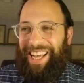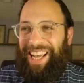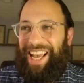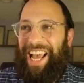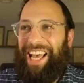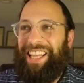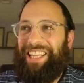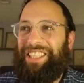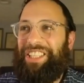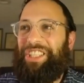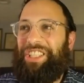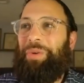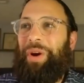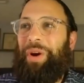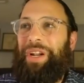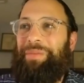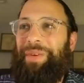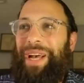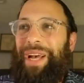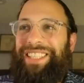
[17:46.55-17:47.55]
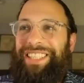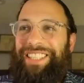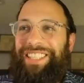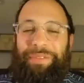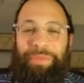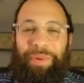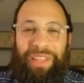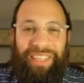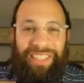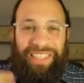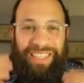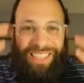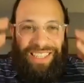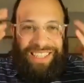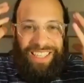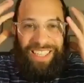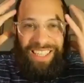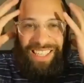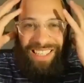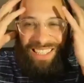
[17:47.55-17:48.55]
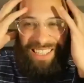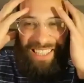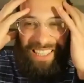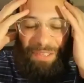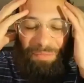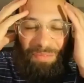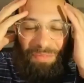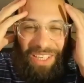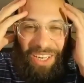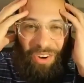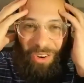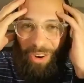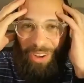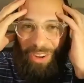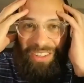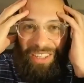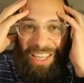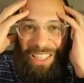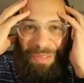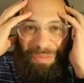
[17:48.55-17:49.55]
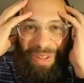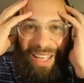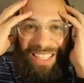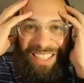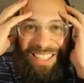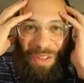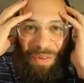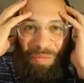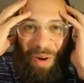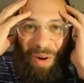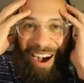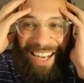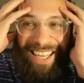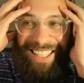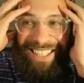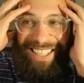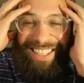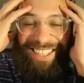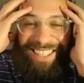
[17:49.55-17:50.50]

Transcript: And this is what he mentions, but you see, it seeps in, it all takes place in the mind.